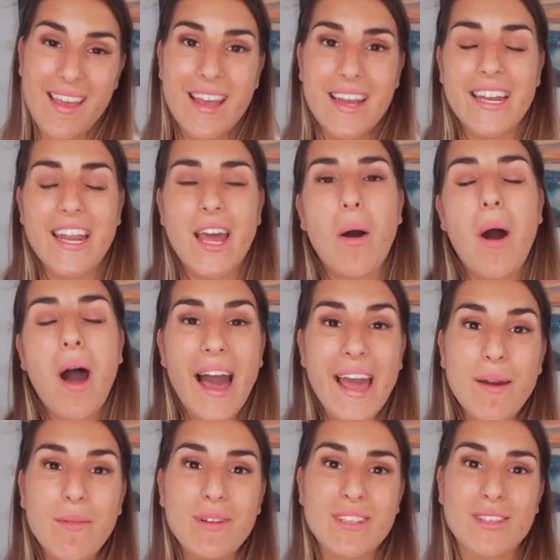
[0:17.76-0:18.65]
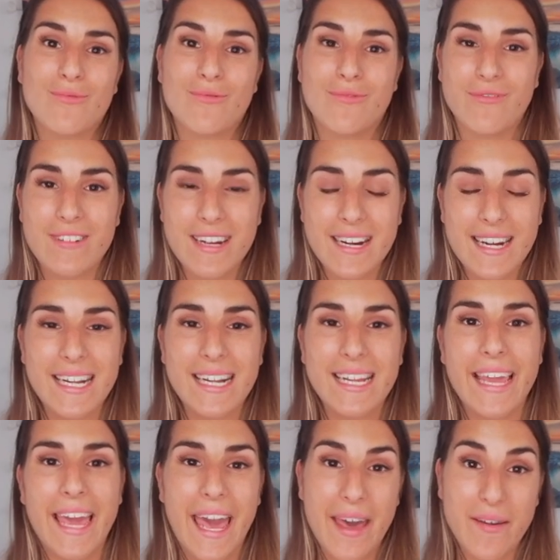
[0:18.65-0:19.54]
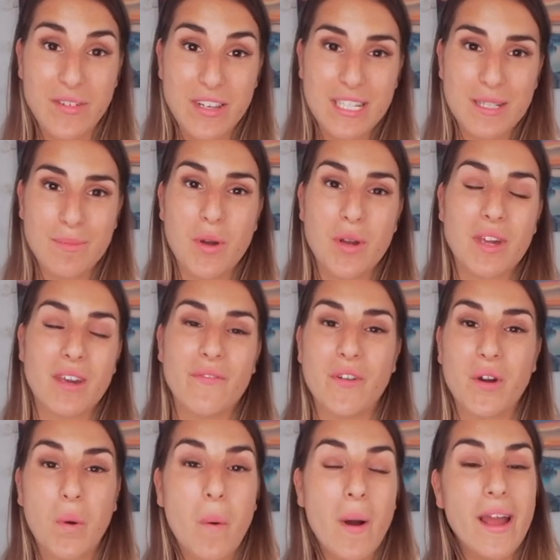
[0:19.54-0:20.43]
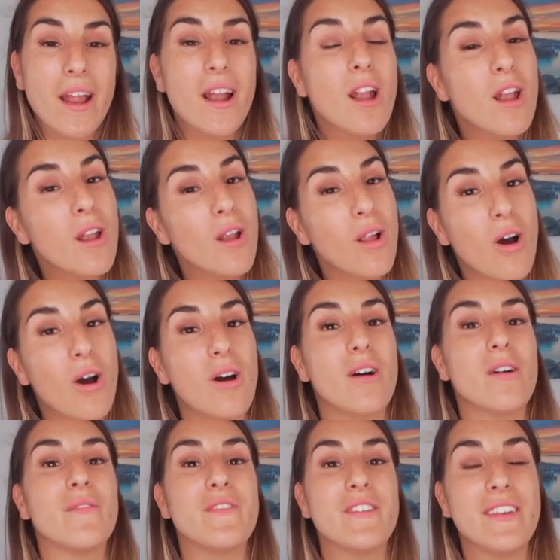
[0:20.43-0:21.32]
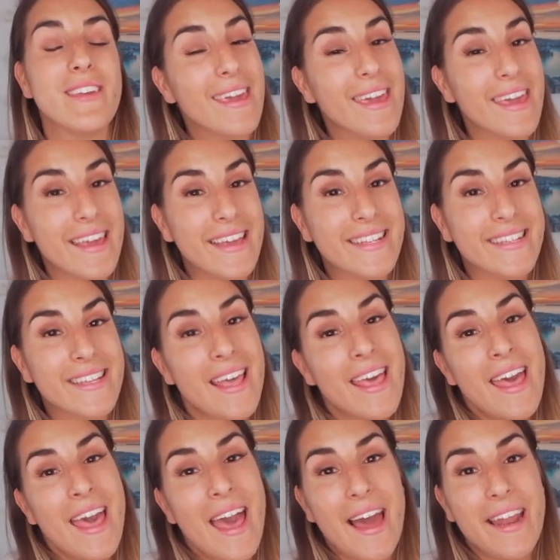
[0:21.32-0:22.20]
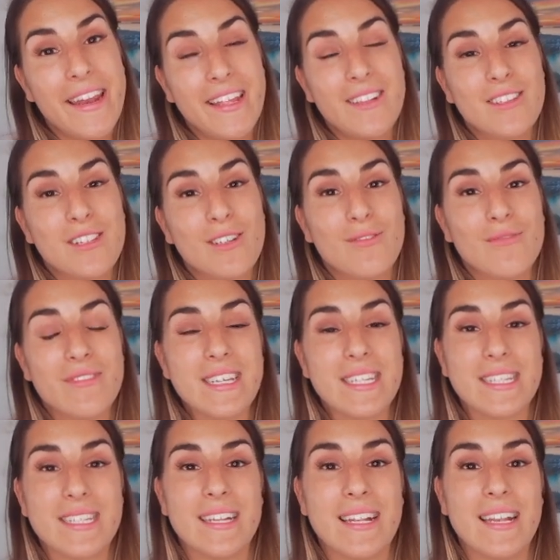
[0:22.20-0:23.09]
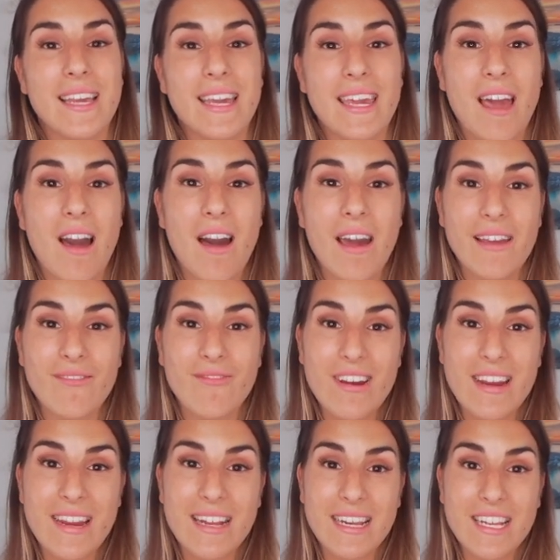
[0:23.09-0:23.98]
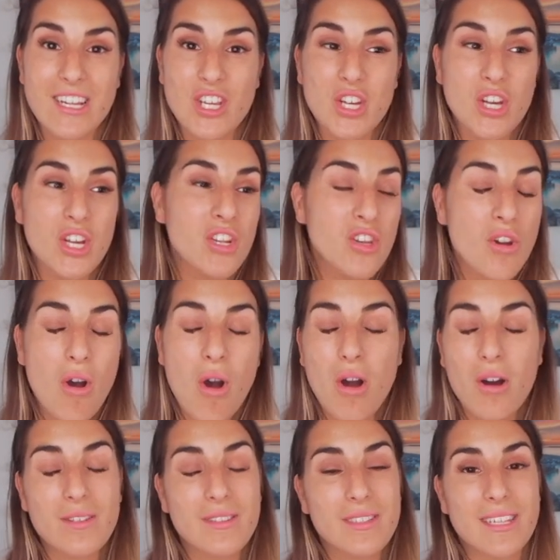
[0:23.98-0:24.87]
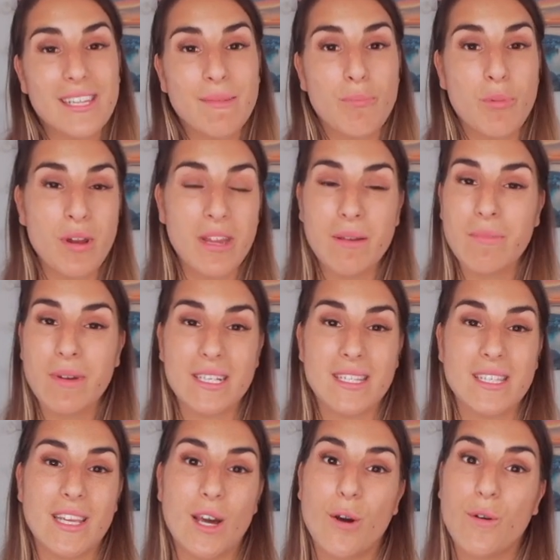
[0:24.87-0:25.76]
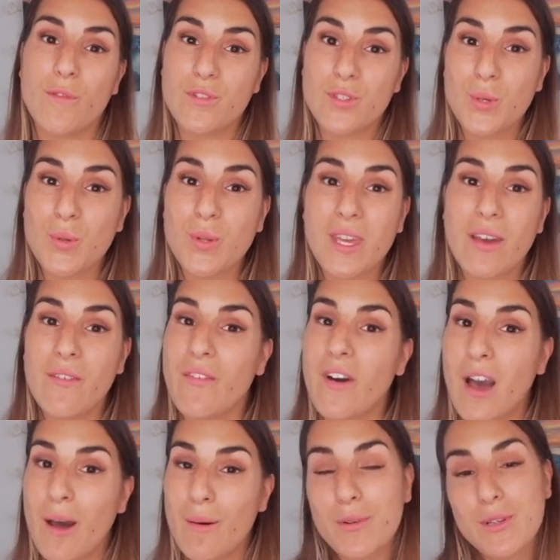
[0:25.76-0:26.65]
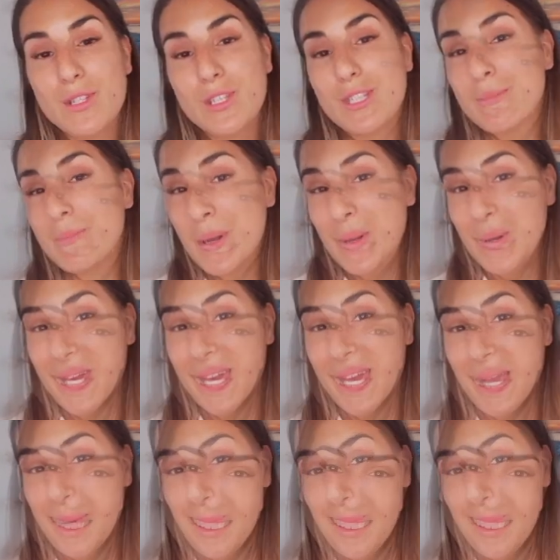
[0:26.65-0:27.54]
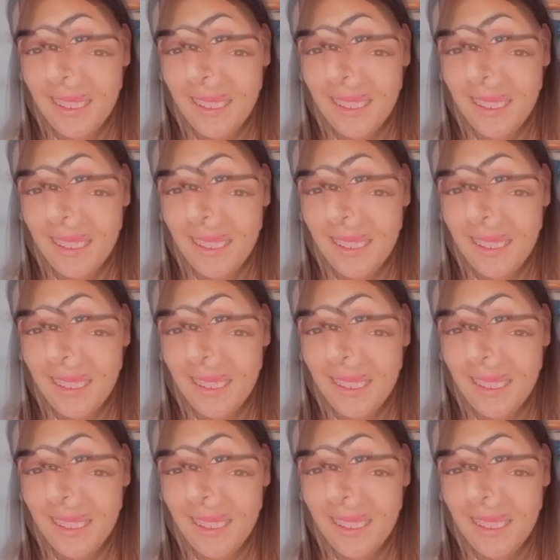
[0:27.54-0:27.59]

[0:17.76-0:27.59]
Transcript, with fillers: Now I was a really heavy smoker for quite a lot of years and until recently I really could not bring myself to give up smoking.